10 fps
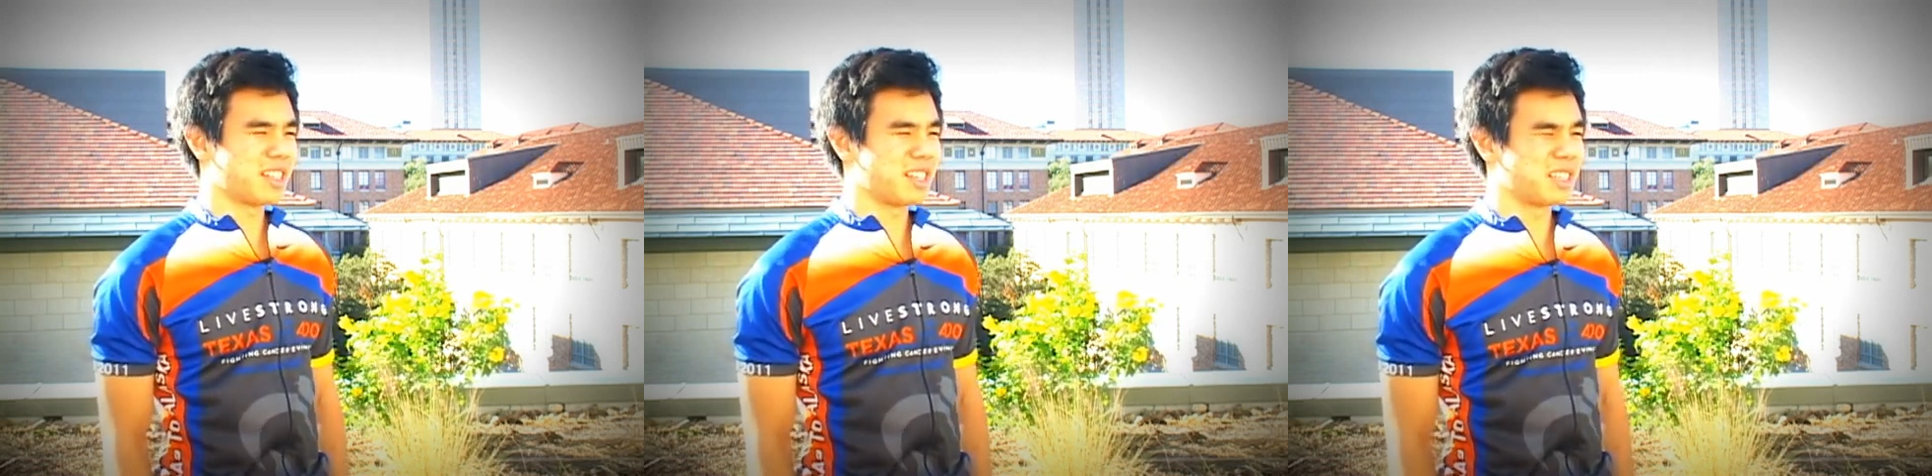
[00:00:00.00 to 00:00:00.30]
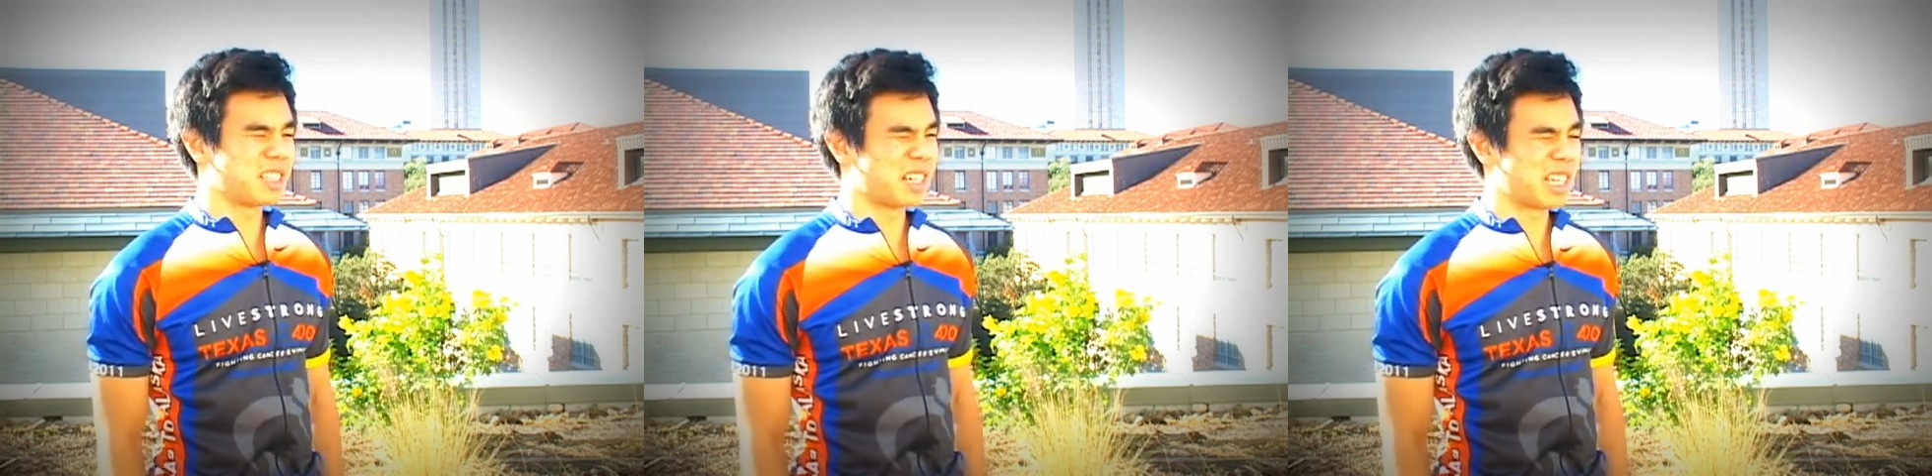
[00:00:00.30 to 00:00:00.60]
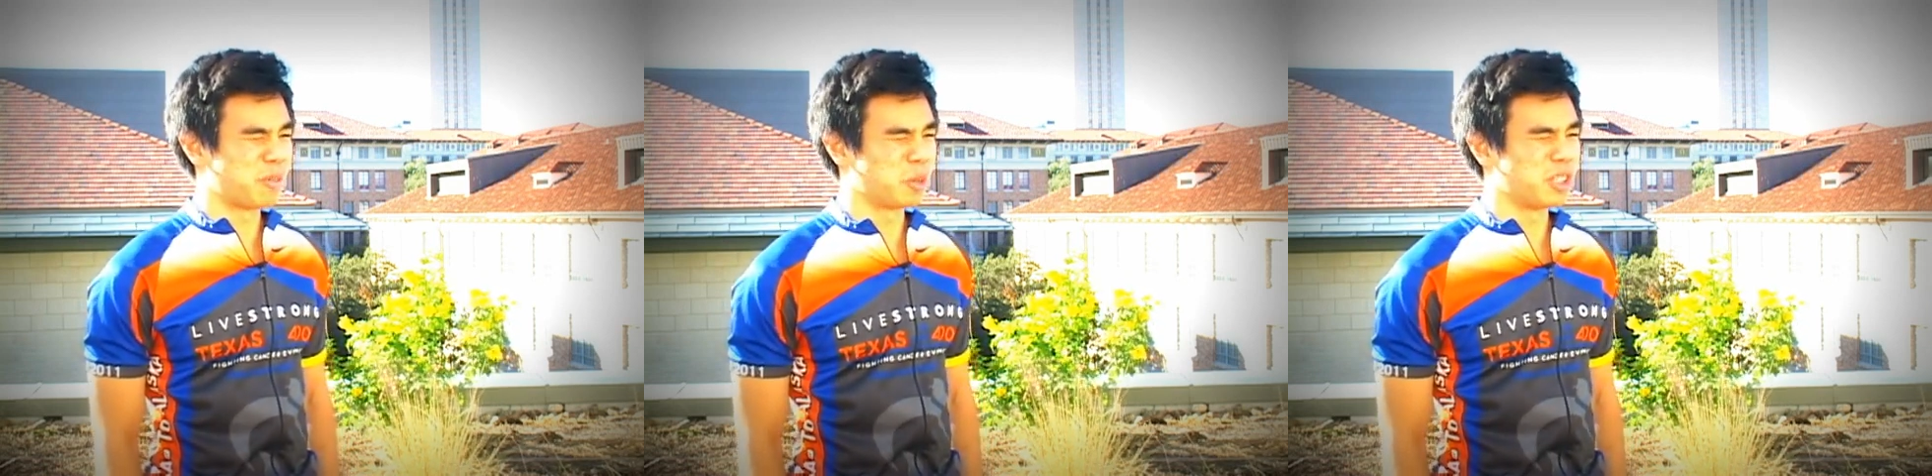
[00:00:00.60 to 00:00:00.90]
to study
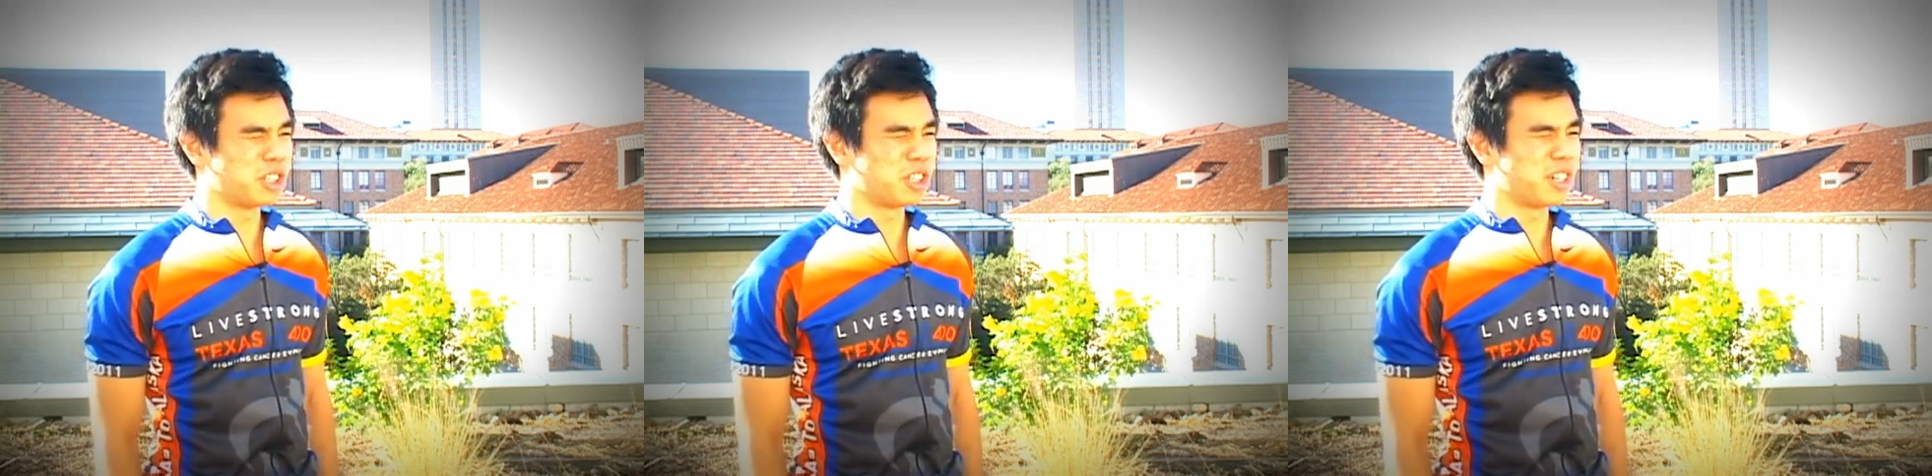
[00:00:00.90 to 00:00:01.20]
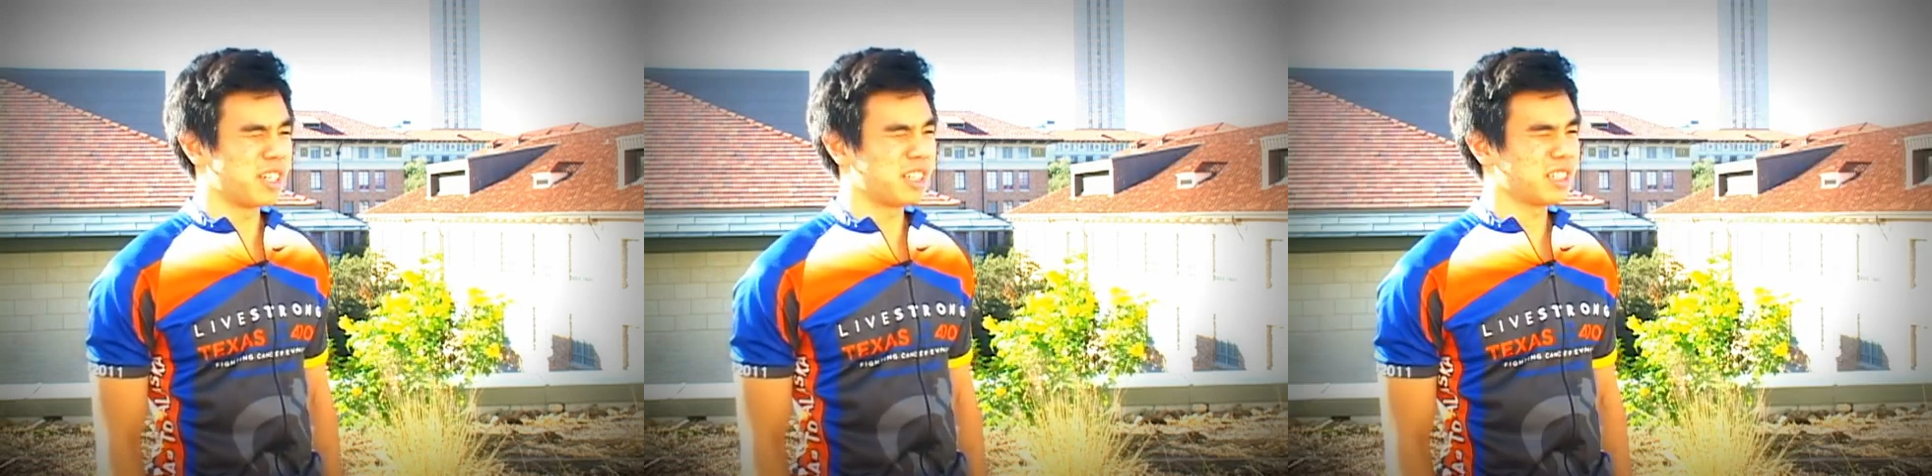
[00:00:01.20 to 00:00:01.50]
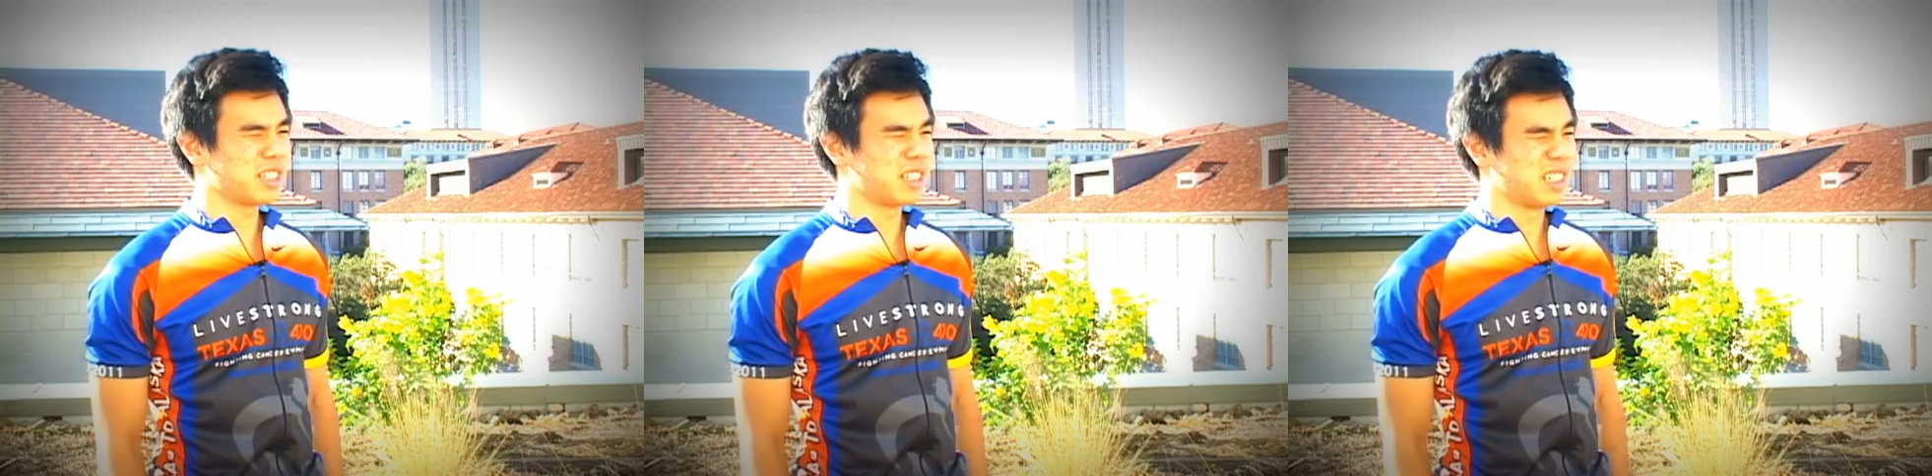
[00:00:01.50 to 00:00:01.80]
chemical engineering,
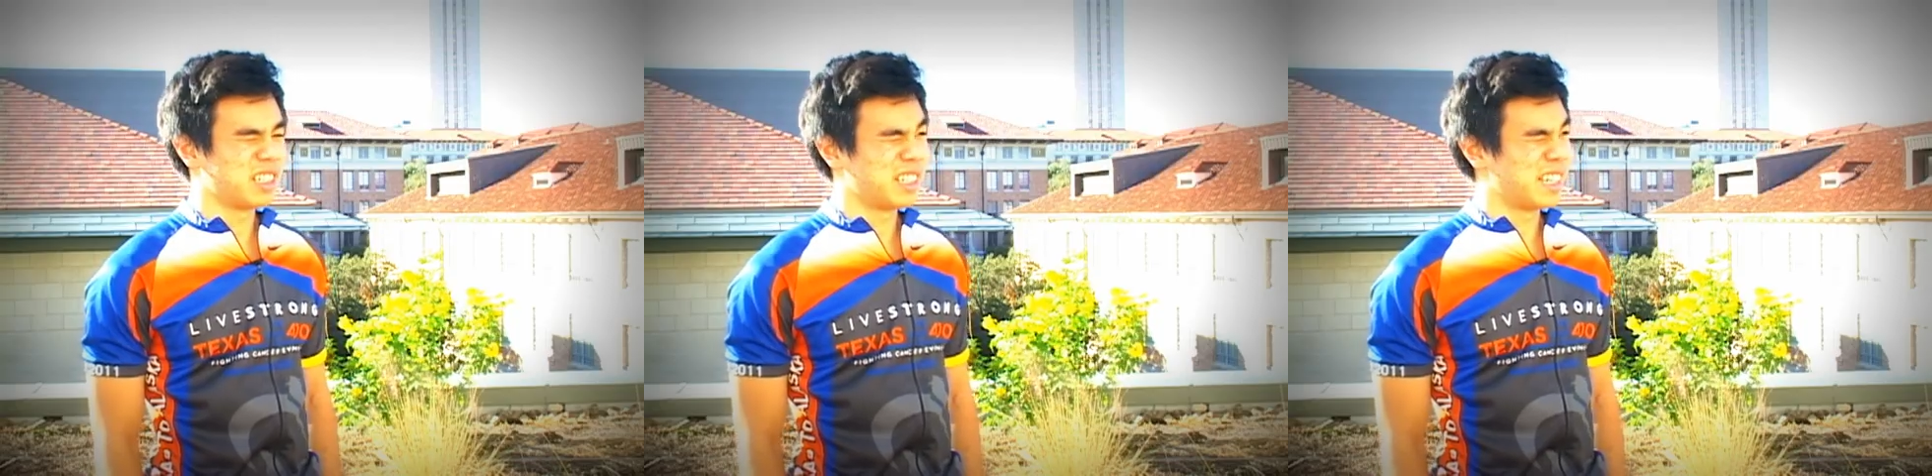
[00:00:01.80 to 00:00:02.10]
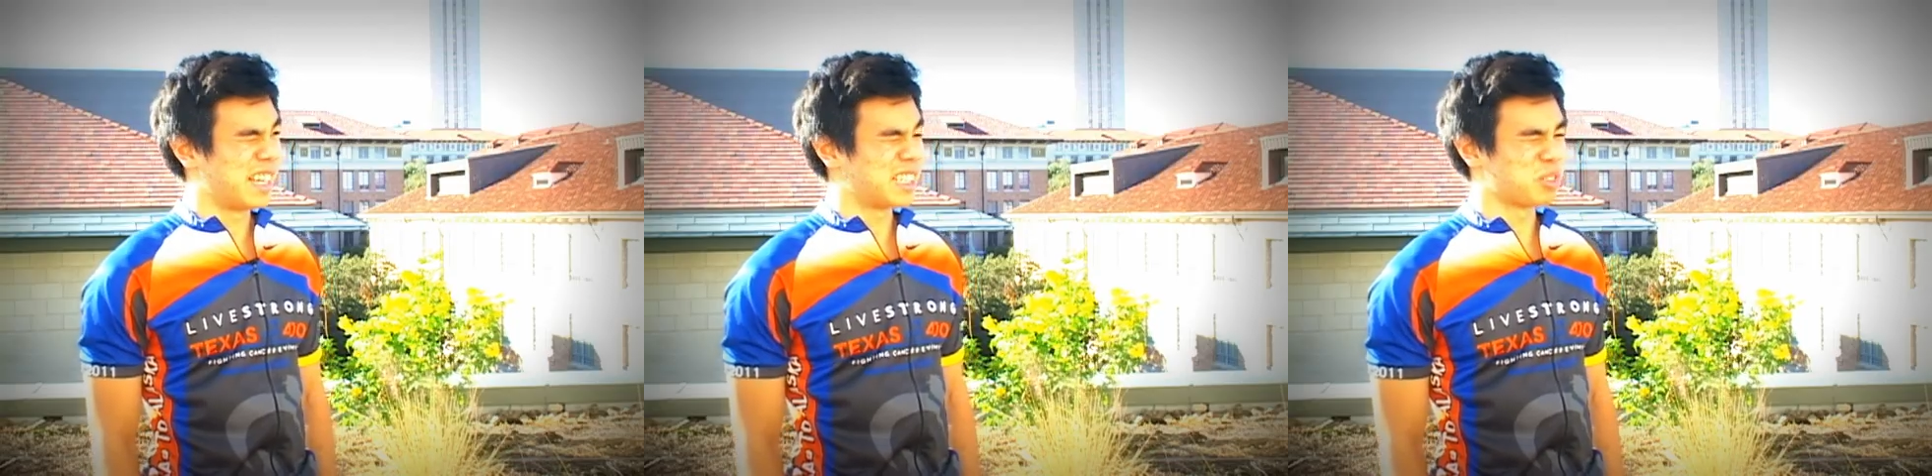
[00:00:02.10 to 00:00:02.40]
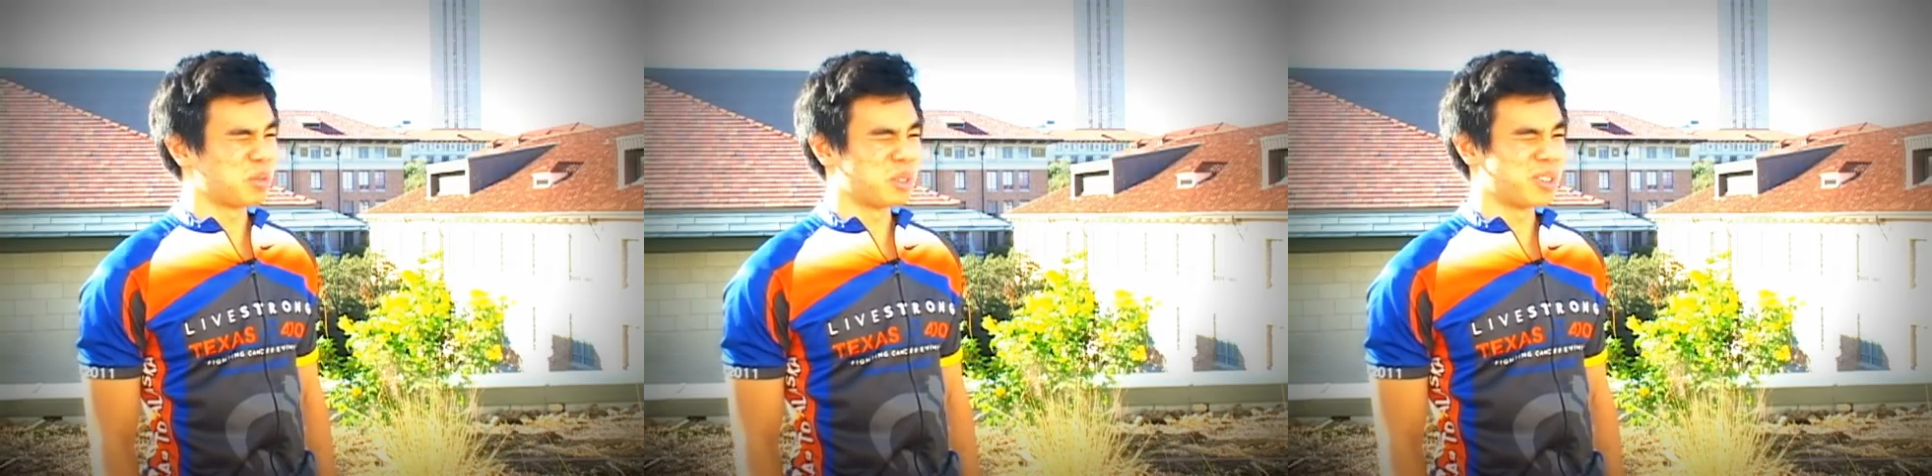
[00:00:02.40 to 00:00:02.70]
and
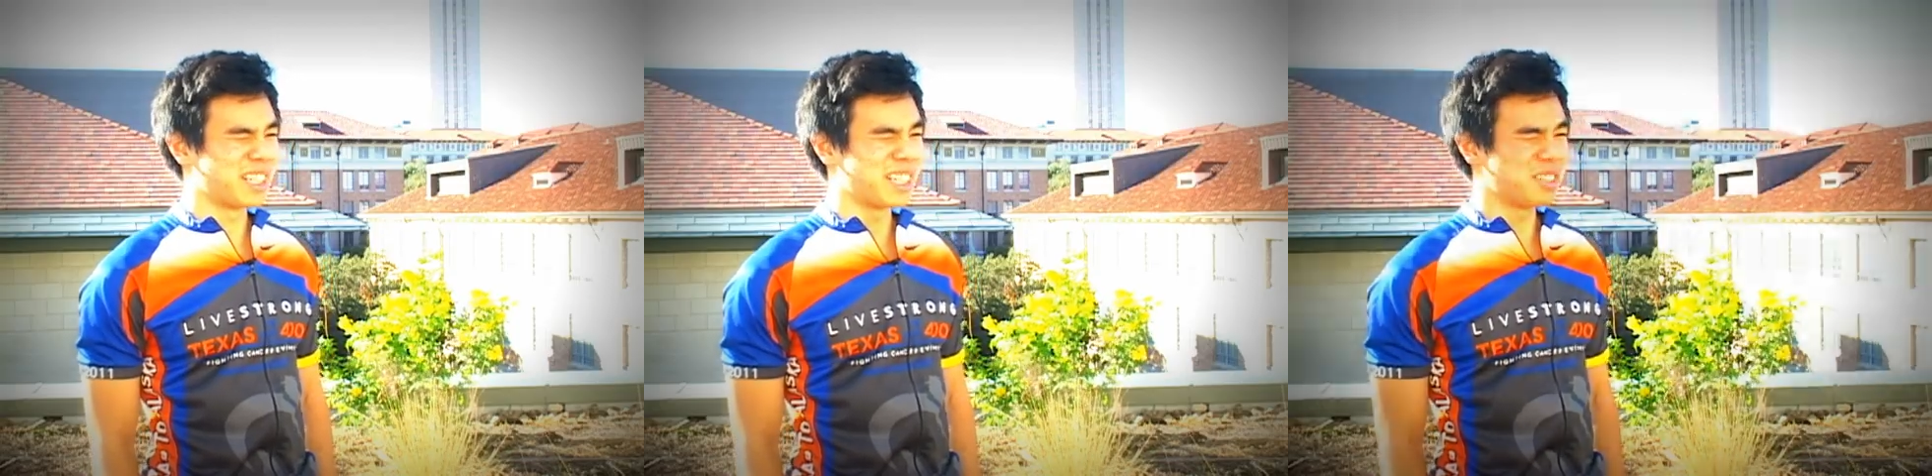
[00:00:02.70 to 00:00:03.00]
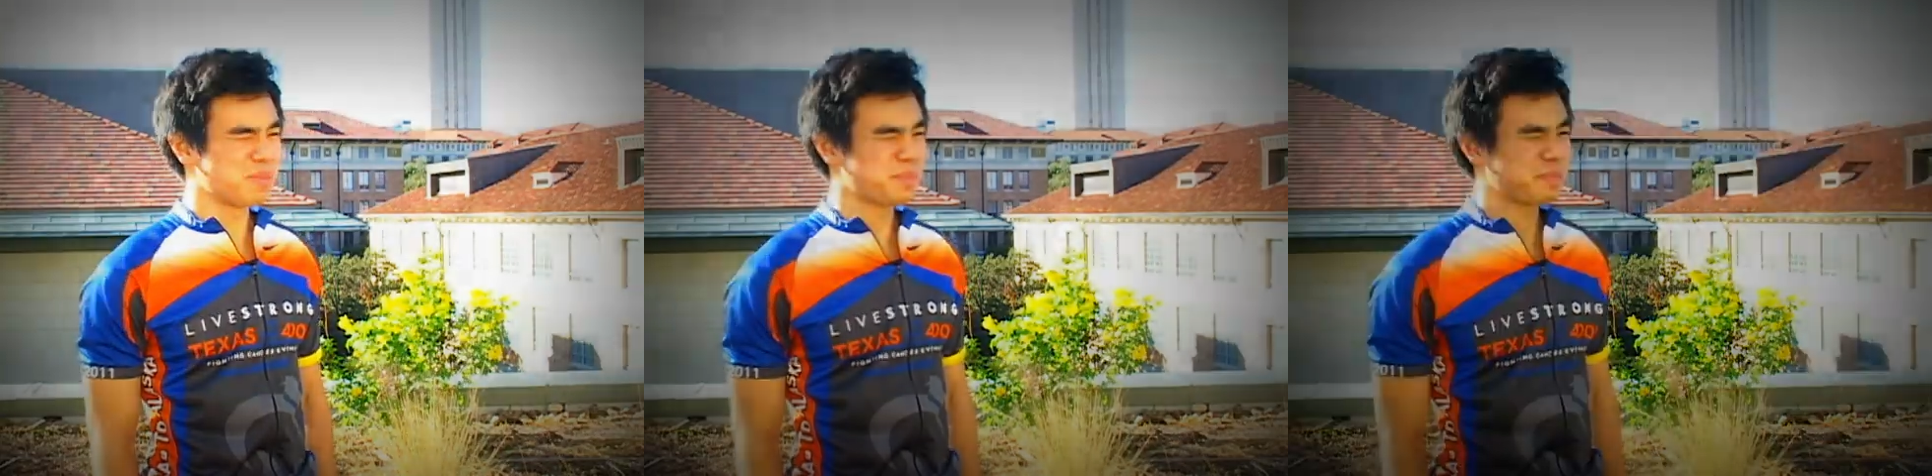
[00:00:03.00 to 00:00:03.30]
that's what I'm doing right now.